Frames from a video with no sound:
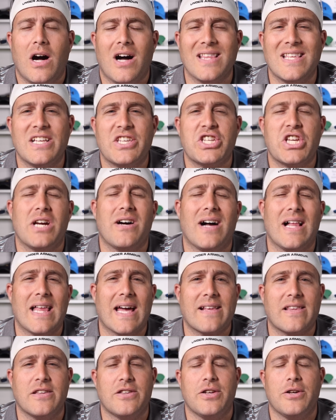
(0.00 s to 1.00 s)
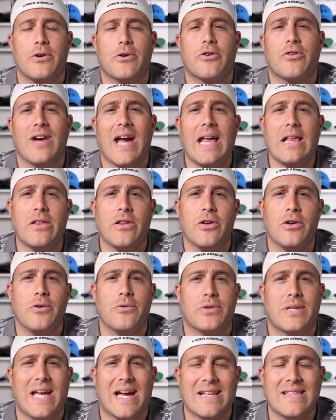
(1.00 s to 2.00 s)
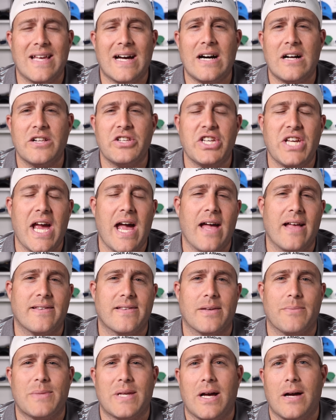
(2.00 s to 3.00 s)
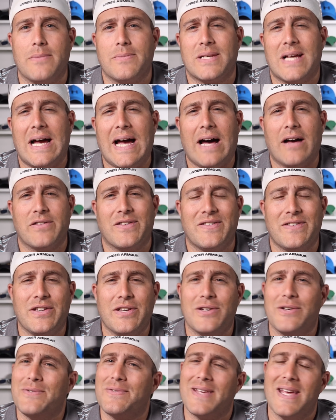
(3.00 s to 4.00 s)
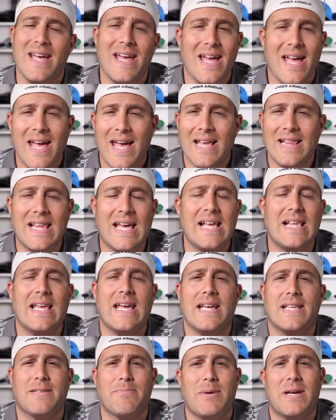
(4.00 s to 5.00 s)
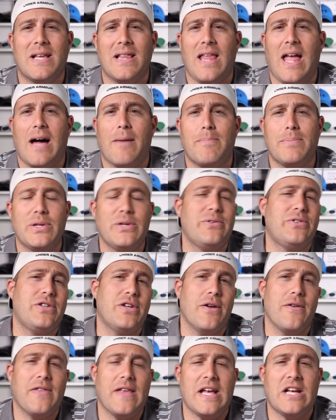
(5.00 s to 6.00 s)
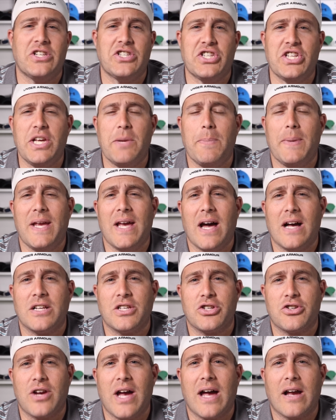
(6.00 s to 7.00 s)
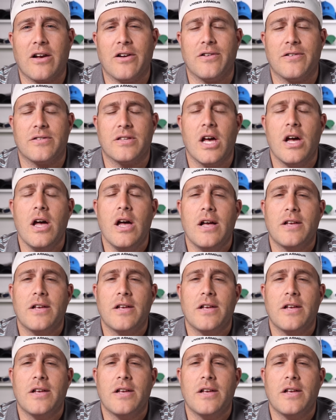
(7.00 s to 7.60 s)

On this channel, I like to do great new technology and sometimes how-to-dos. And lately, it's been a lot of Bluetooth and GPS trackers.